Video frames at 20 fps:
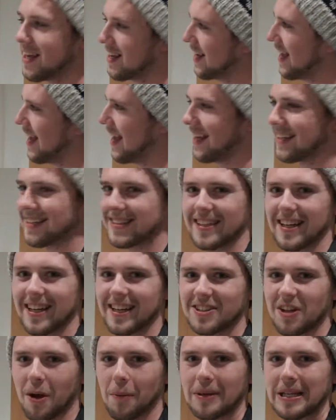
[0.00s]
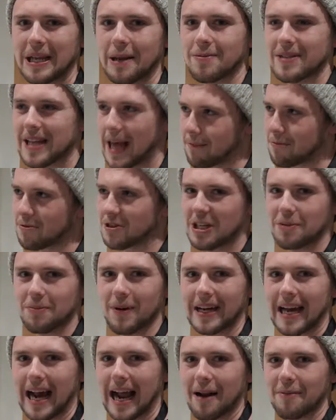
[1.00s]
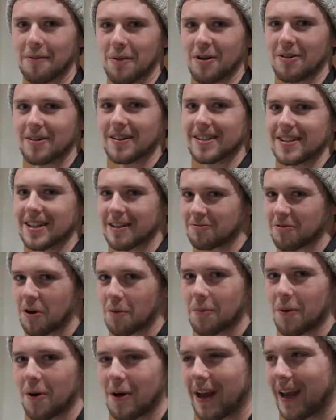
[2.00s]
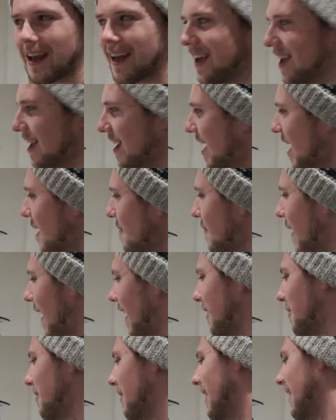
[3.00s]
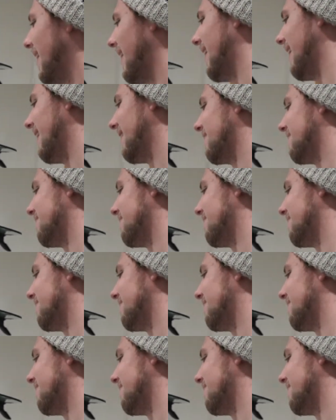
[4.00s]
Yeah, so top tips there, brought to you by Callum Lawrence at Rock Pocket Banquet here.